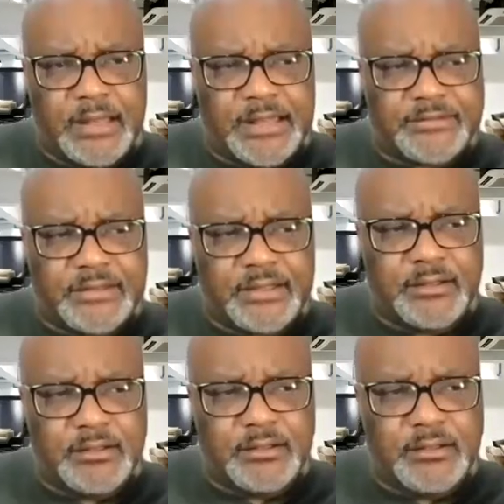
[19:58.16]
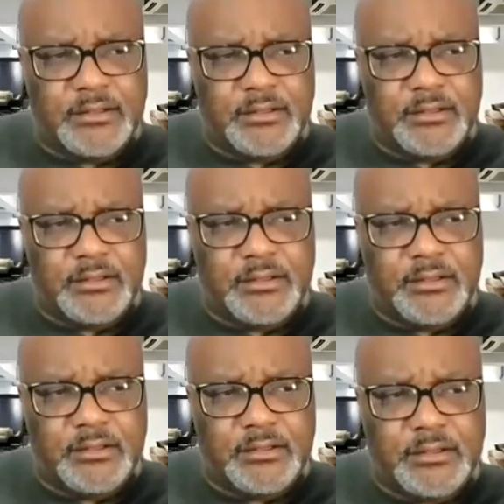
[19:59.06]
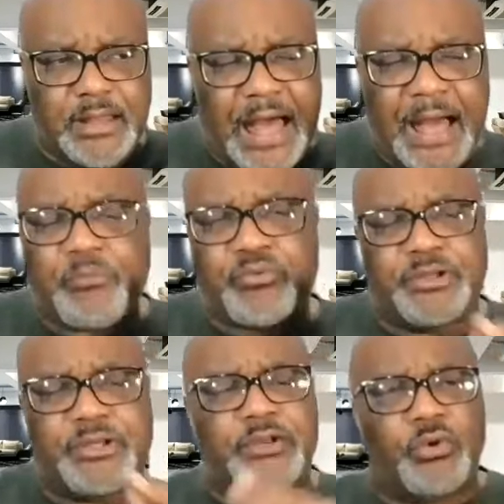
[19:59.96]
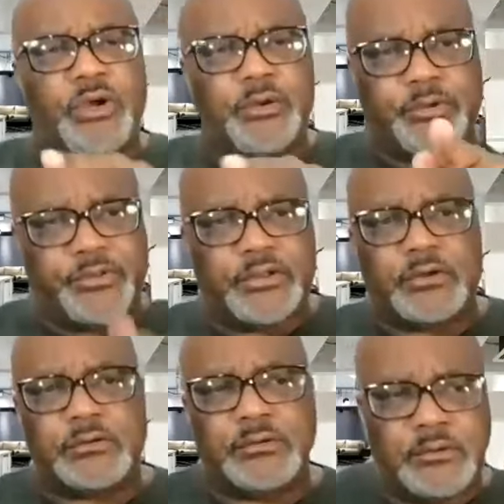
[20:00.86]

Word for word: I said, I'm really annoyed with you.